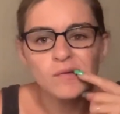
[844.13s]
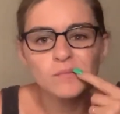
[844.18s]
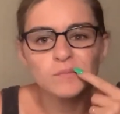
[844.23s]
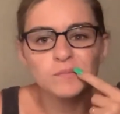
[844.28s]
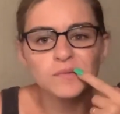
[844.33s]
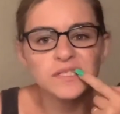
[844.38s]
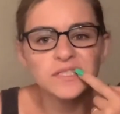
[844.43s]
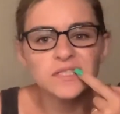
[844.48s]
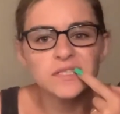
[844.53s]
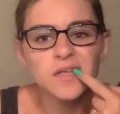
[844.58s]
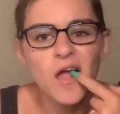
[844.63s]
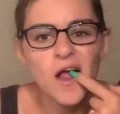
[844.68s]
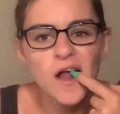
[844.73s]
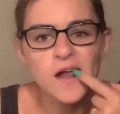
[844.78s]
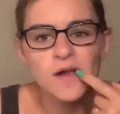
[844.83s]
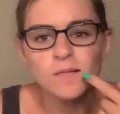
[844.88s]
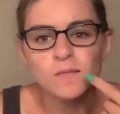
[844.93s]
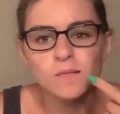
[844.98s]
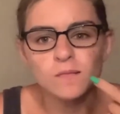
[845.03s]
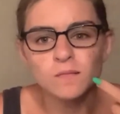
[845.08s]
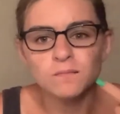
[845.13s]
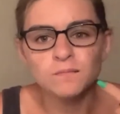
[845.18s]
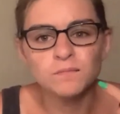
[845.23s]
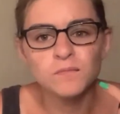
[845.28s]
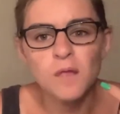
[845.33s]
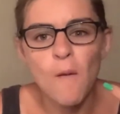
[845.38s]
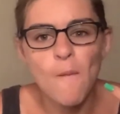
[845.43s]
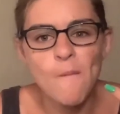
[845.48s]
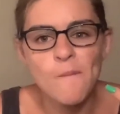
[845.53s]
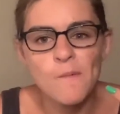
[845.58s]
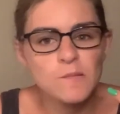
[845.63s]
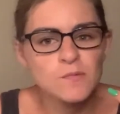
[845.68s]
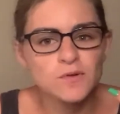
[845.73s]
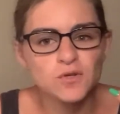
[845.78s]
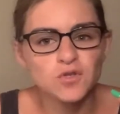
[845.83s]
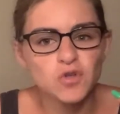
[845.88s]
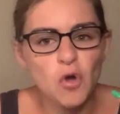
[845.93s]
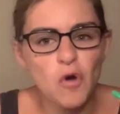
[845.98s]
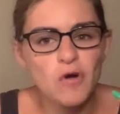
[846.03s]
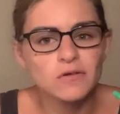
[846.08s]
But
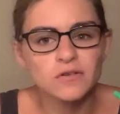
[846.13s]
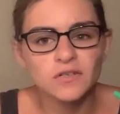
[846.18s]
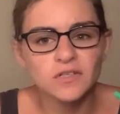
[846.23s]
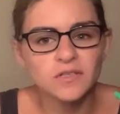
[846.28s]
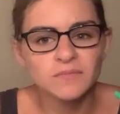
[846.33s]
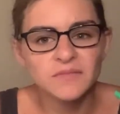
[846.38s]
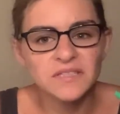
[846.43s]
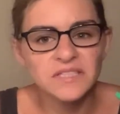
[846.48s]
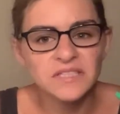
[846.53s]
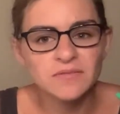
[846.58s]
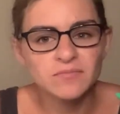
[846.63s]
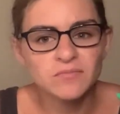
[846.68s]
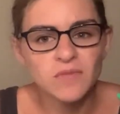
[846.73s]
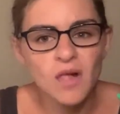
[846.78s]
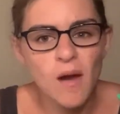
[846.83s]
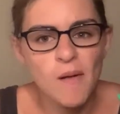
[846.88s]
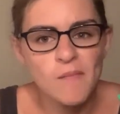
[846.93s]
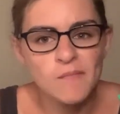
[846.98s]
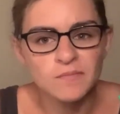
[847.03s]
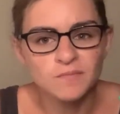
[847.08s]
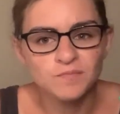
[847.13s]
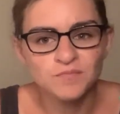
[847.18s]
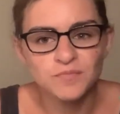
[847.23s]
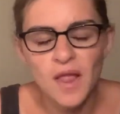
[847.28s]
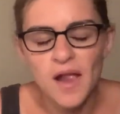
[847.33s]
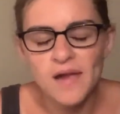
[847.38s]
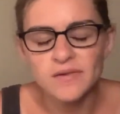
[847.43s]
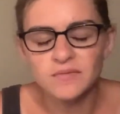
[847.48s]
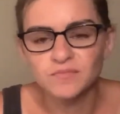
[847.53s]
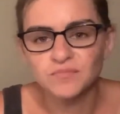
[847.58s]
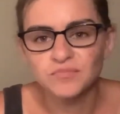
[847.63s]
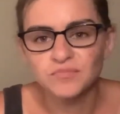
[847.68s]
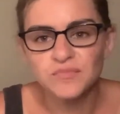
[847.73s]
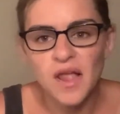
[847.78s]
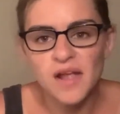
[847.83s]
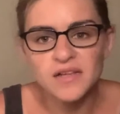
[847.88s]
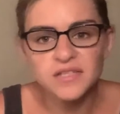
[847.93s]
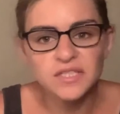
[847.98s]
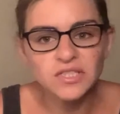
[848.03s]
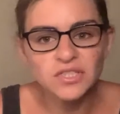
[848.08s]
this okra, man,
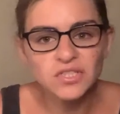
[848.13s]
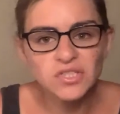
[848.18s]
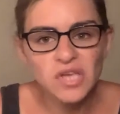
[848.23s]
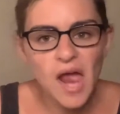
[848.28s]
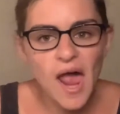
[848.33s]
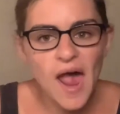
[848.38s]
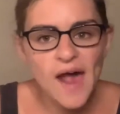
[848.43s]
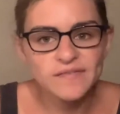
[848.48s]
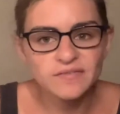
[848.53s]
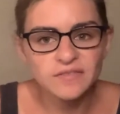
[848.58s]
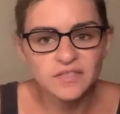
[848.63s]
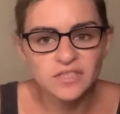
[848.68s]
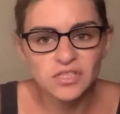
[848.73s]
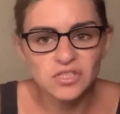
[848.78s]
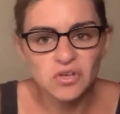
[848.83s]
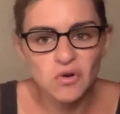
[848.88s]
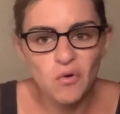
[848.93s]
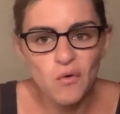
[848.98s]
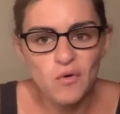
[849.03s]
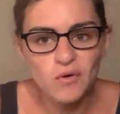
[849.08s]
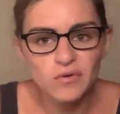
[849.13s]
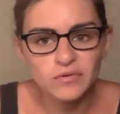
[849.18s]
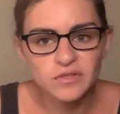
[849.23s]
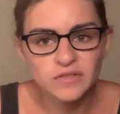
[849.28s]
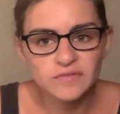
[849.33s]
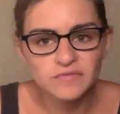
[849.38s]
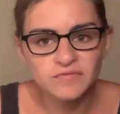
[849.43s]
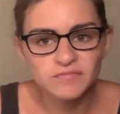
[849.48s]
it doesn't have like an okra.